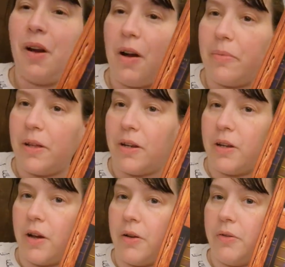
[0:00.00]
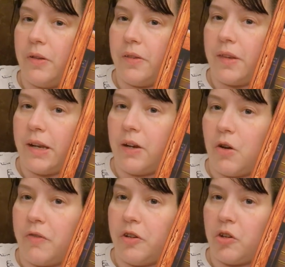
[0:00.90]
I'm going to go and sit in a
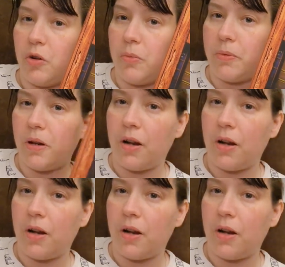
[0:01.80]
coffee shop.